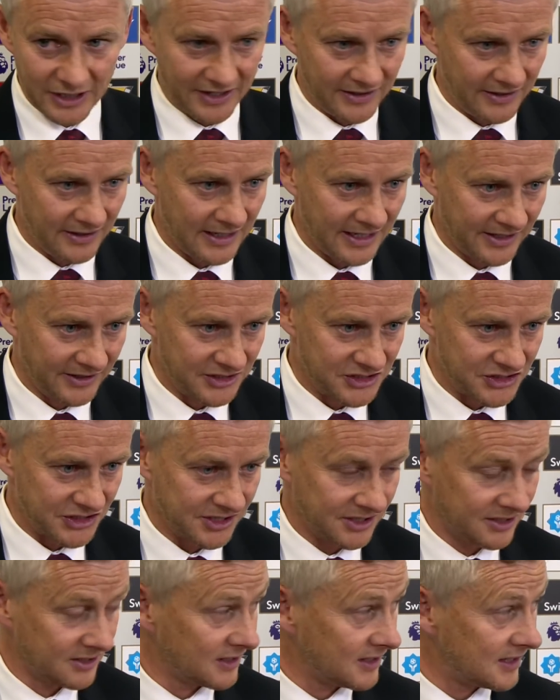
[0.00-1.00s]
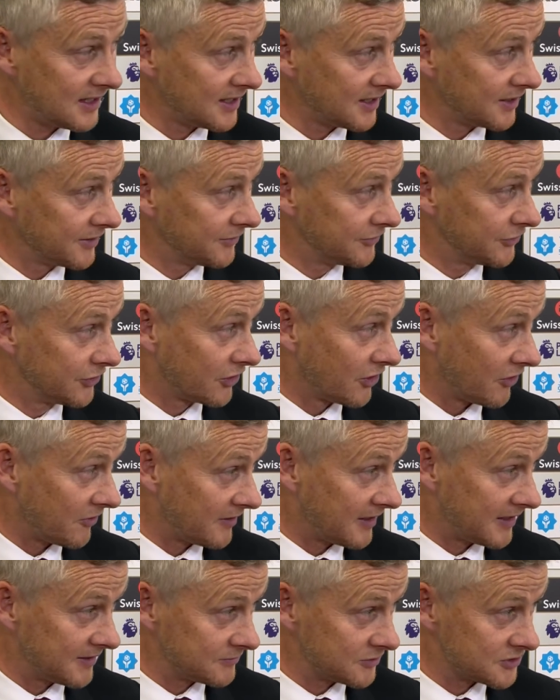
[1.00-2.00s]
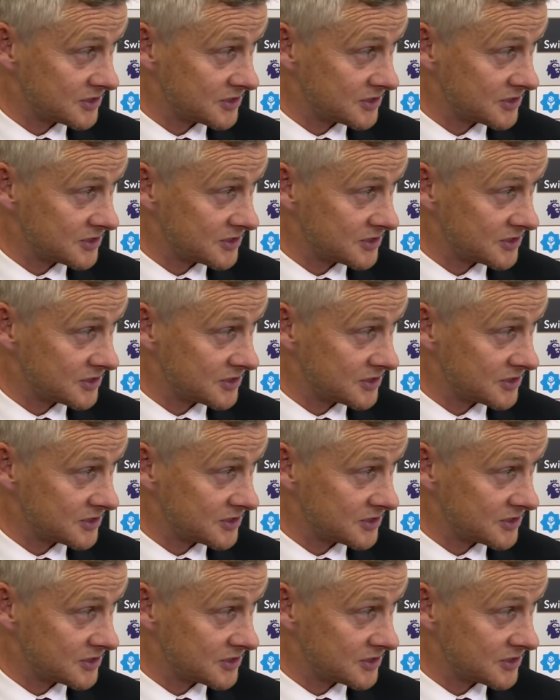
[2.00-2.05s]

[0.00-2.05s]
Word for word: and energy, and you got that.